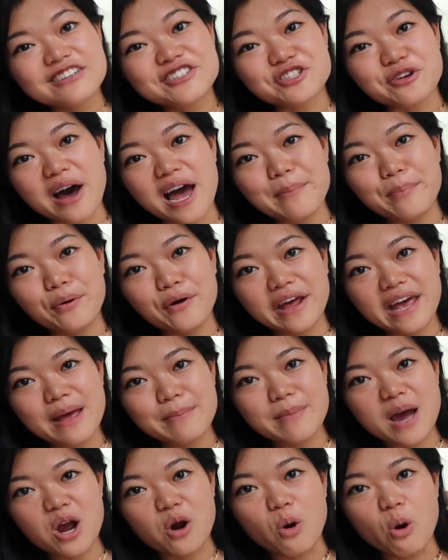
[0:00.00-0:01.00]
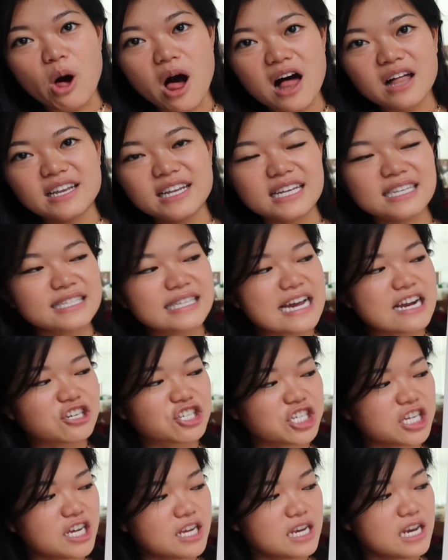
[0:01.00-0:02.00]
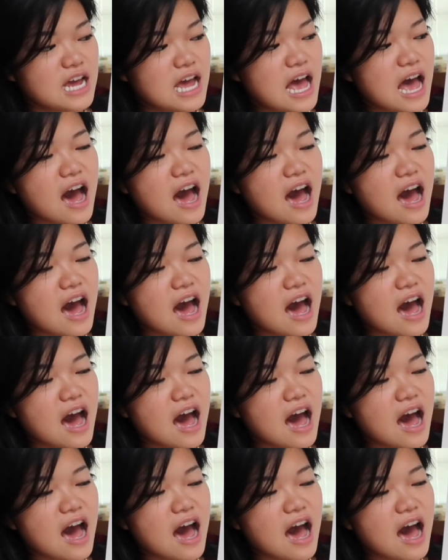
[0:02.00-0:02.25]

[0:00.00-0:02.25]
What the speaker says: So I put it in my quality section.